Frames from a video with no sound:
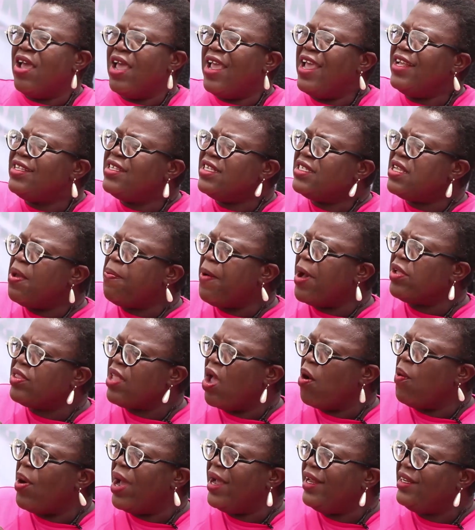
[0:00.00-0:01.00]
it is about
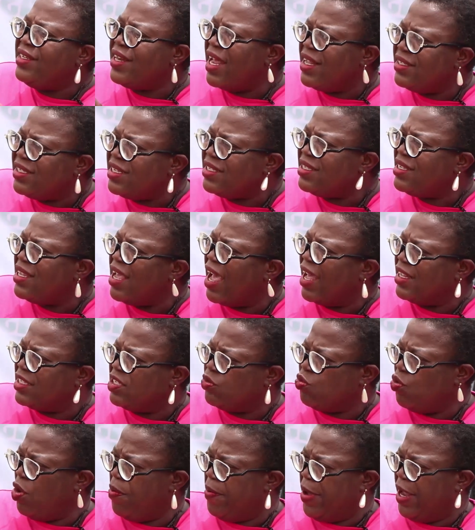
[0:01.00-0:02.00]
our identity
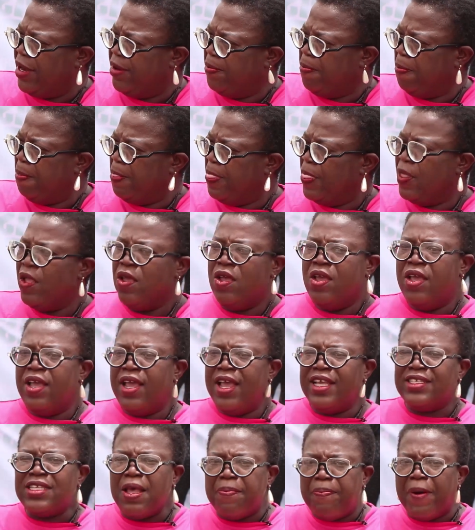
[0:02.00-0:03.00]
as women.
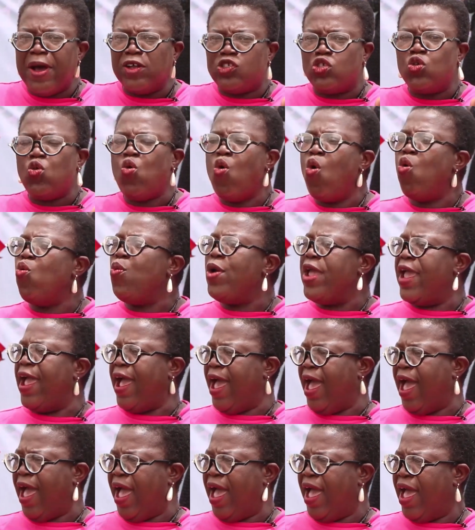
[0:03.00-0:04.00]
It's about who we
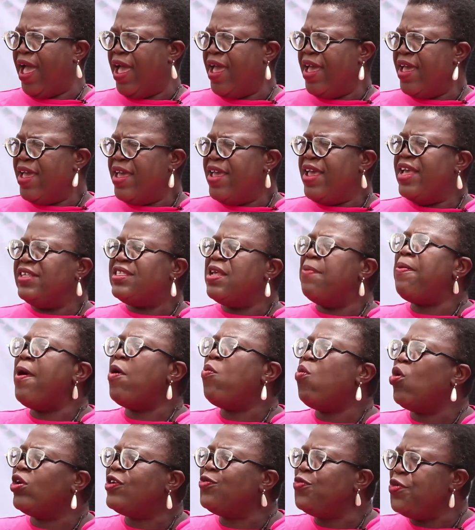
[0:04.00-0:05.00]
are. It's
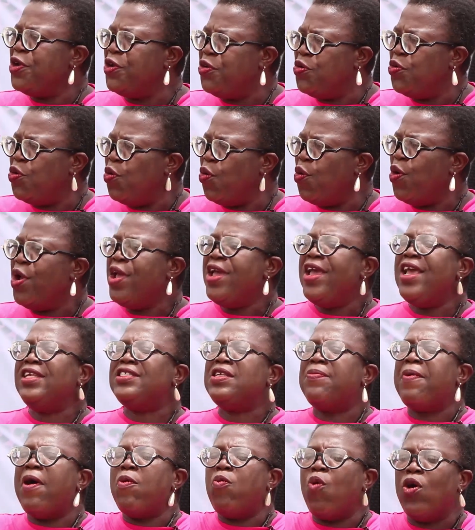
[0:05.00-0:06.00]
about what we do.
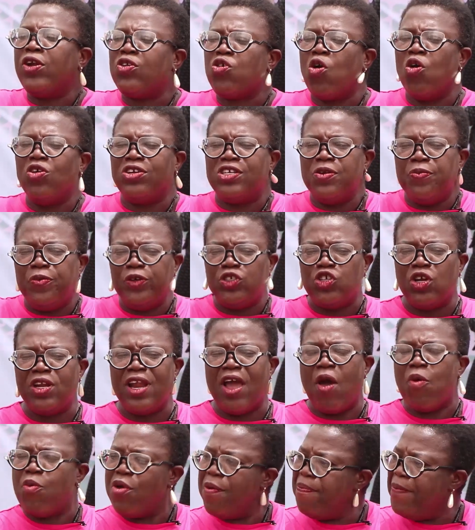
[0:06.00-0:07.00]
It's about what
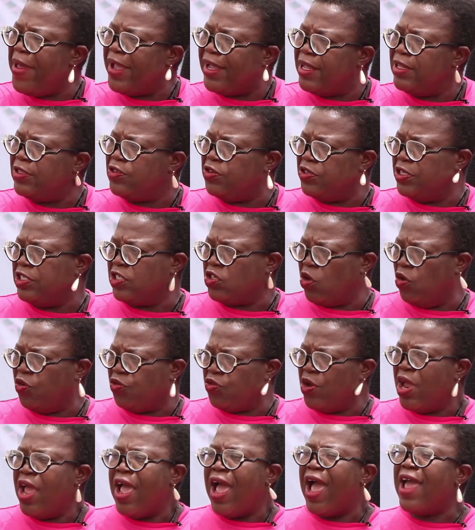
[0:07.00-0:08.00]
contribution are we making to this
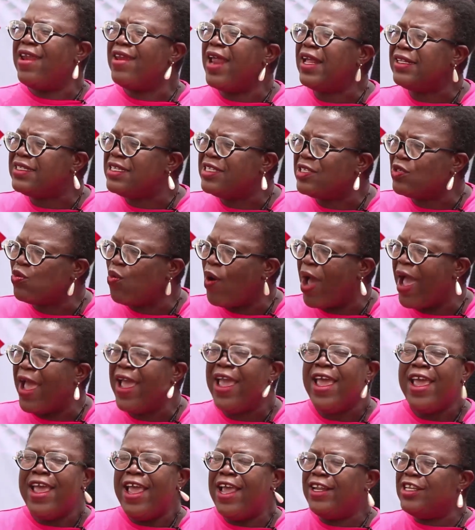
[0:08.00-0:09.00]
country. And that is
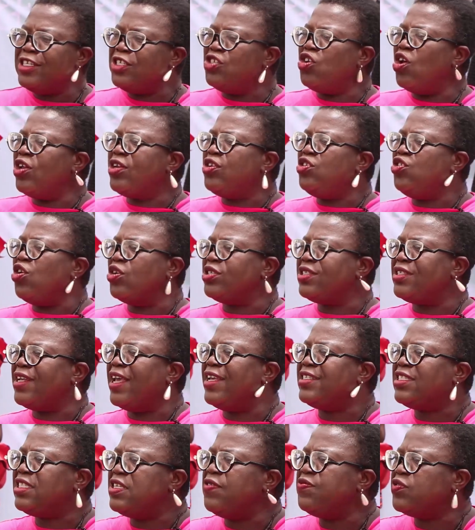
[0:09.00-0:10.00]
why it is not just
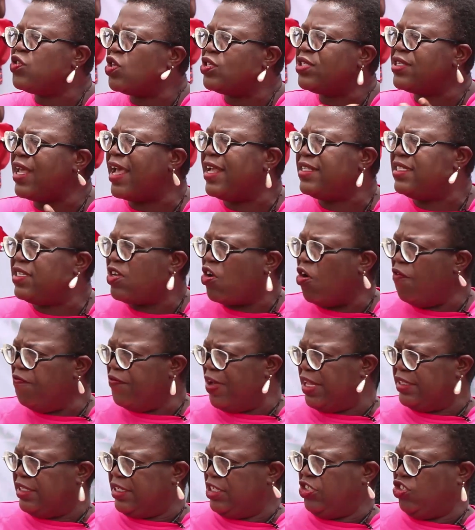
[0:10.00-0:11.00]
a civil society
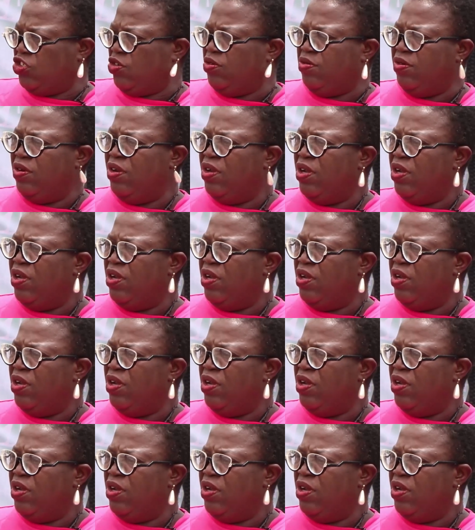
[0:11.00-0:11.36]
conversation.